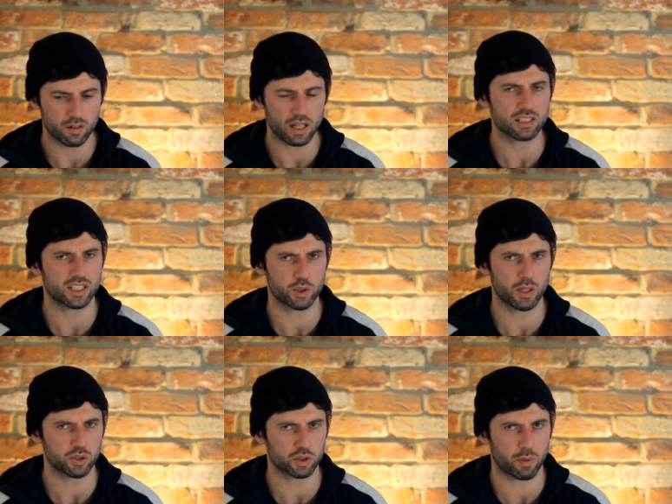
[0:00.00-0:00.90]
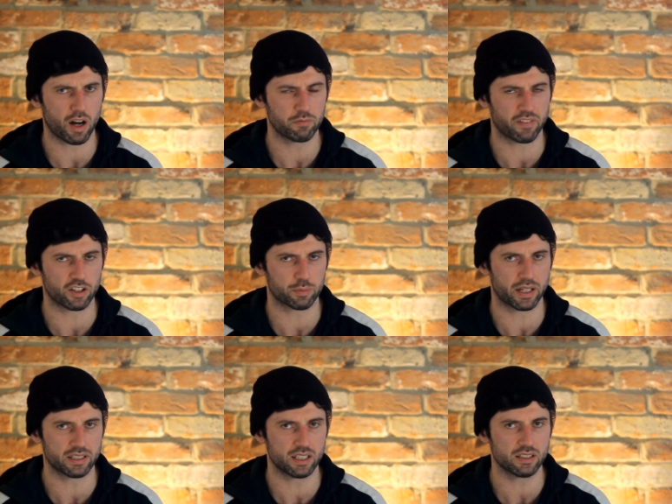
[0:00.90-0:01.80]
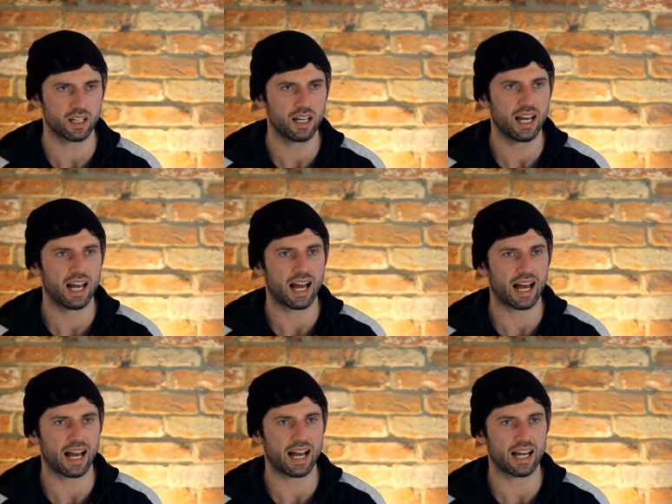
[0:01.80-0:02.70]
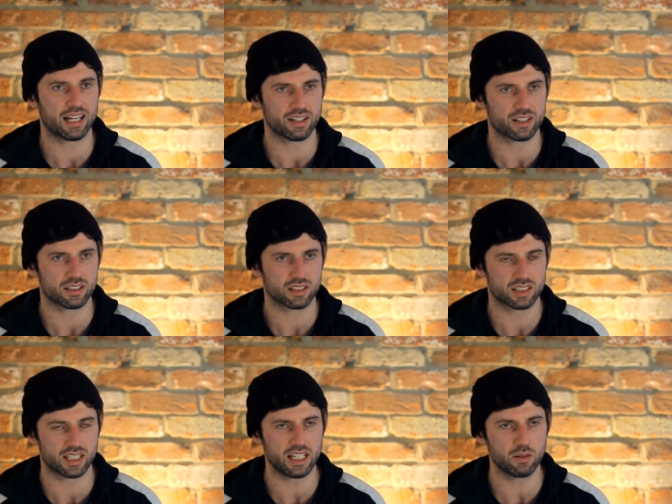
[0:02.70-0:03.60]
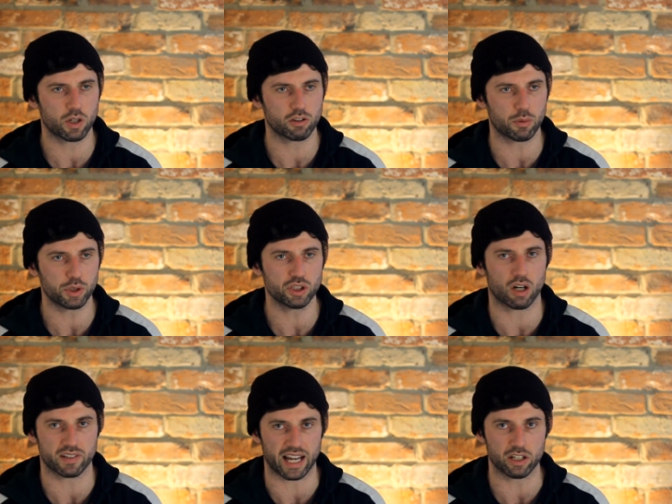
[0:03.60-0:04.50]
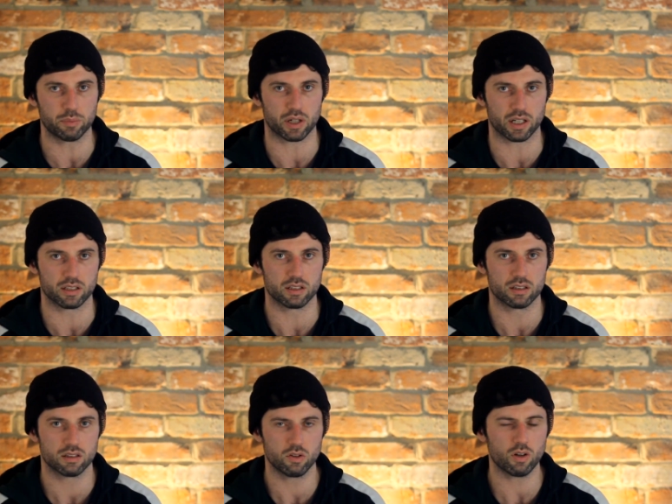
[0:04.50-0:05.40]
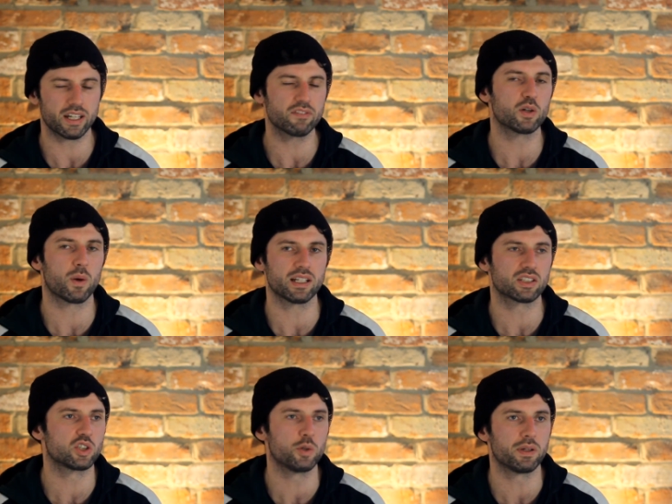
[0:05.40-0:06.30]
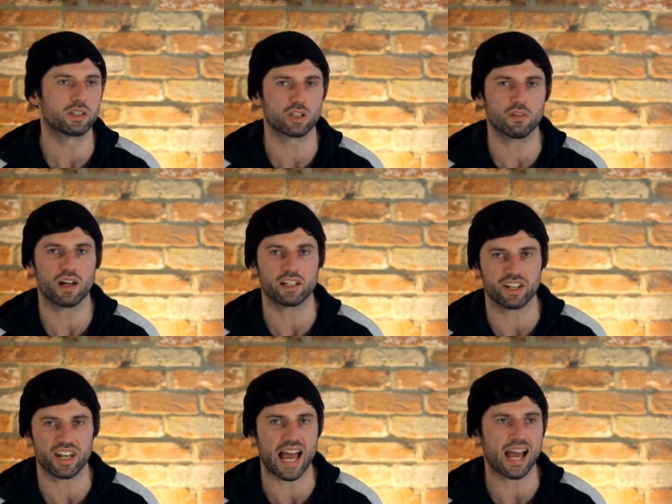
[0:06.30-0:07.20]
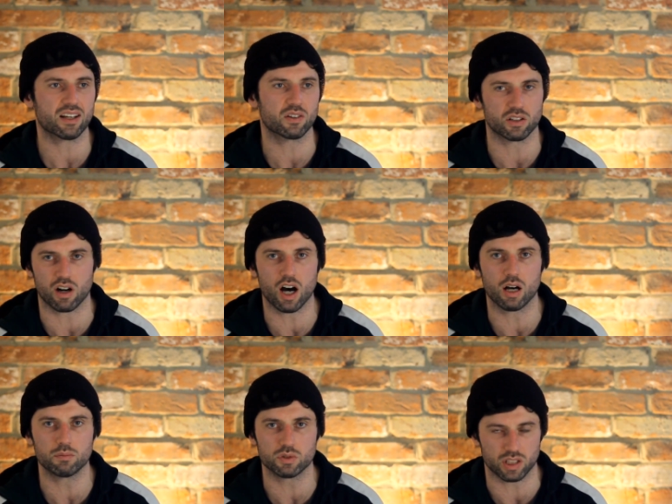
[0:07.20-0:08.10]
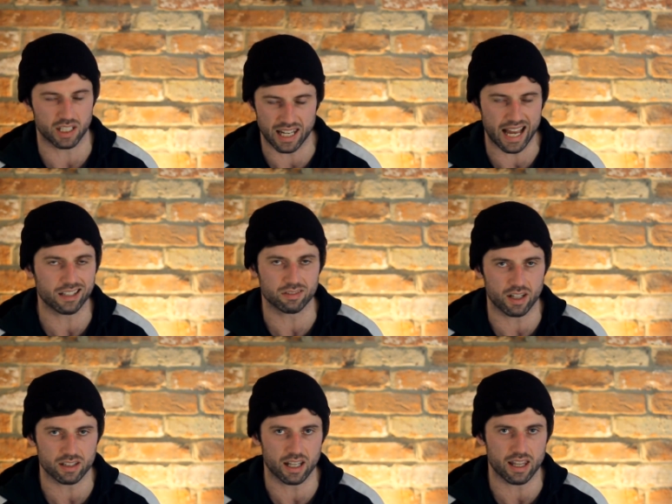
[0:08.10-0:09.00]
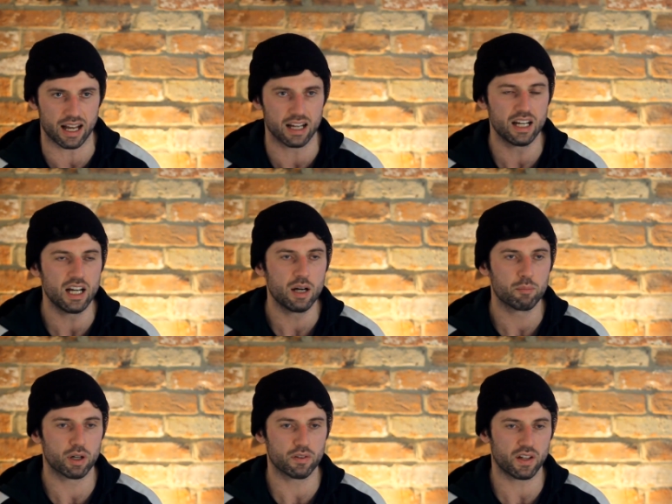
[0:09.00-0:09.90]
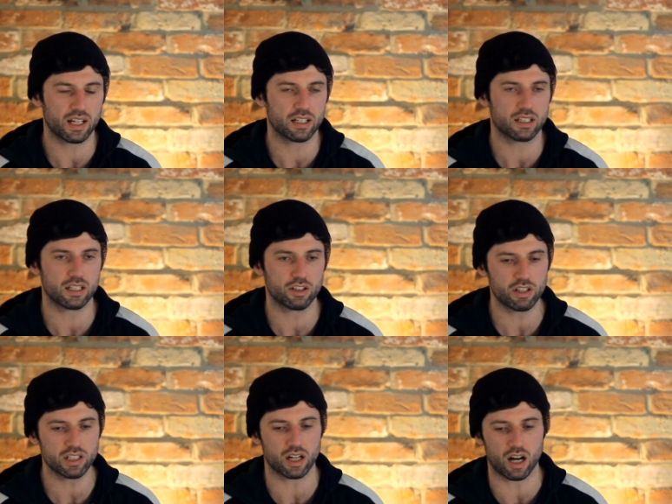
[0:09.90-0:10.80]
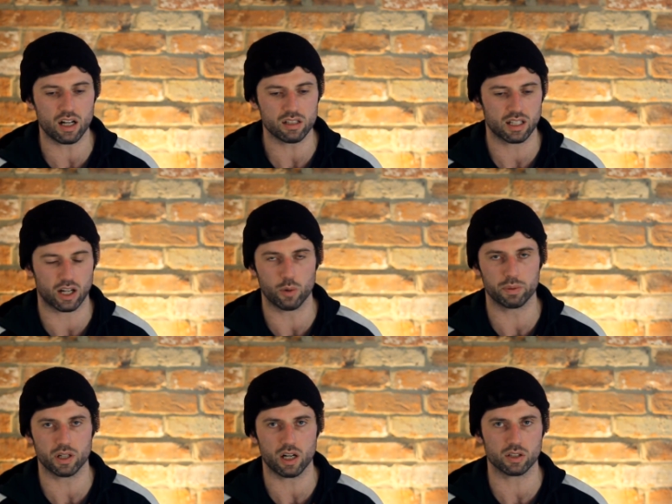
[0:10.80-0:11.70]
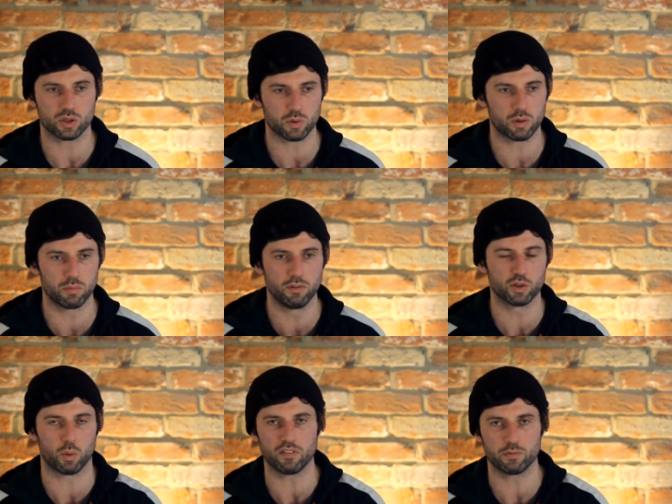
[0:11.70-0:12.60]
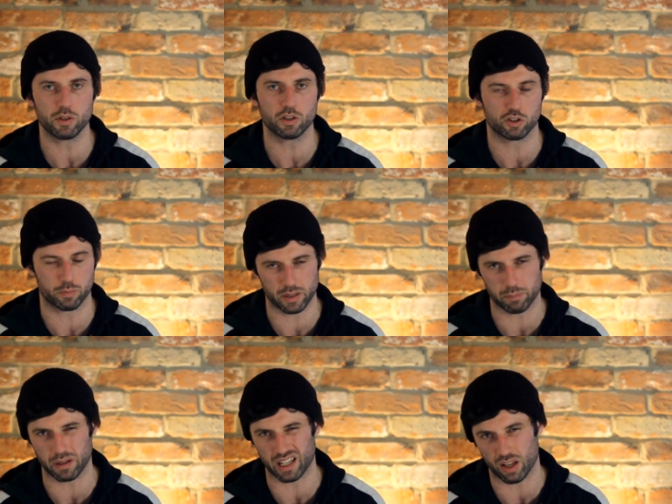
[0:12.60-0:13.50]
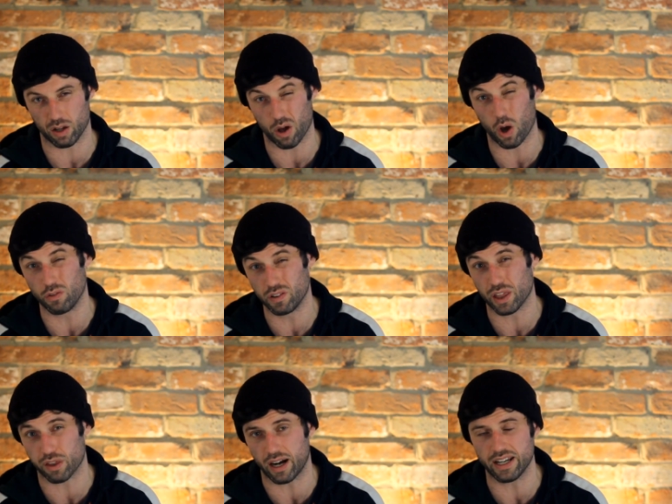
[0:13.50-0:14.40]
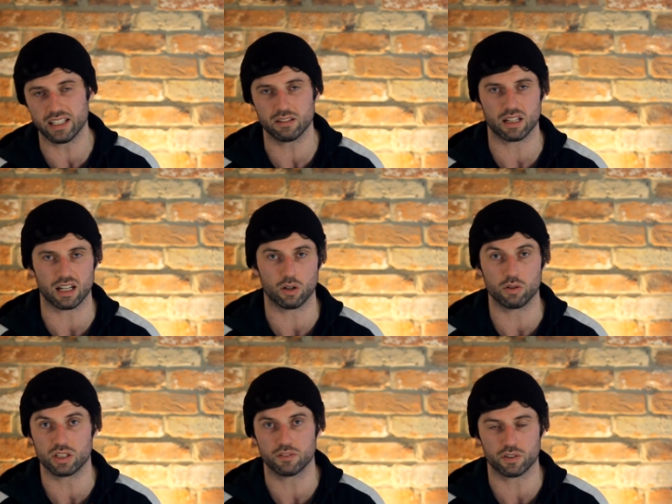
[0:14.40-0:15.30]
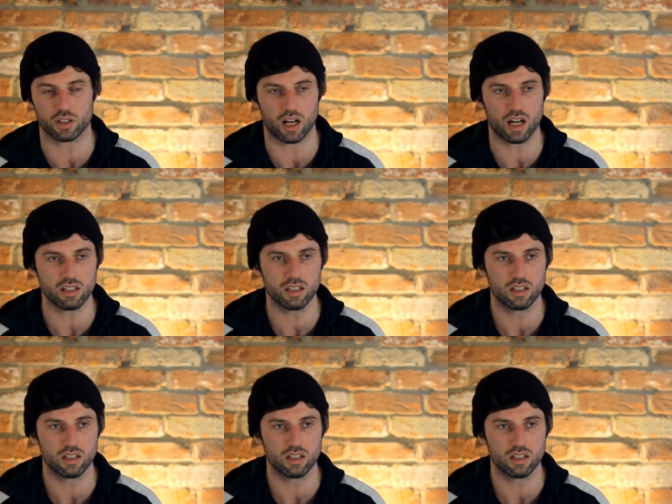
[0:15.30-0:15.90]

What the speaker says: situational spar from various places, and see what your options are of getting upright. Not giving away stupid stuff like your neck or your arms or your legs or anything like that. But if like you're in guard, like open guard, and someone moves away from you because you've been a bit overly threatening, like hunting for a guard,